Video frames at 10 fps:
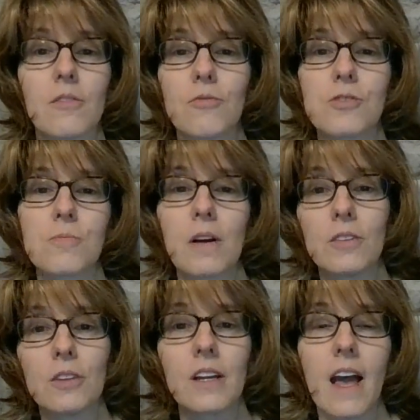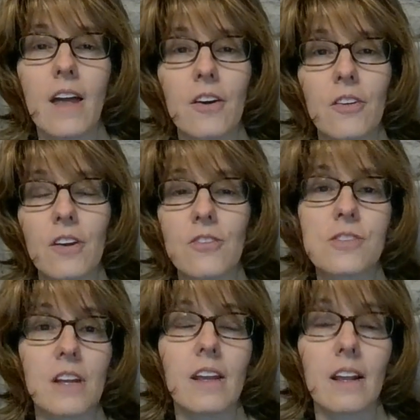just by looking at it or
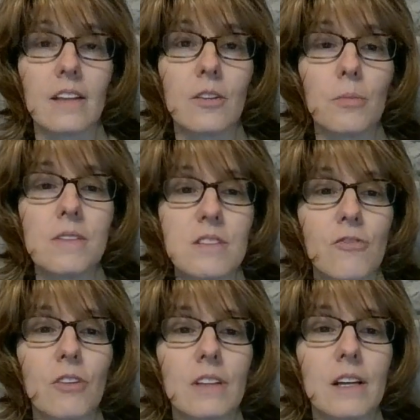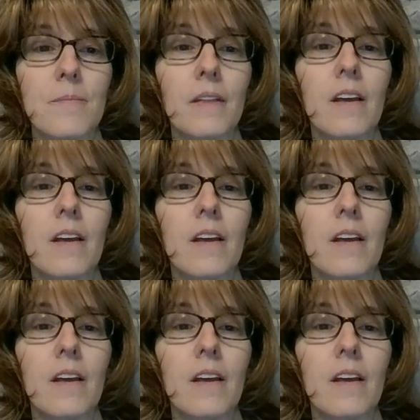understanding it a little bit differently.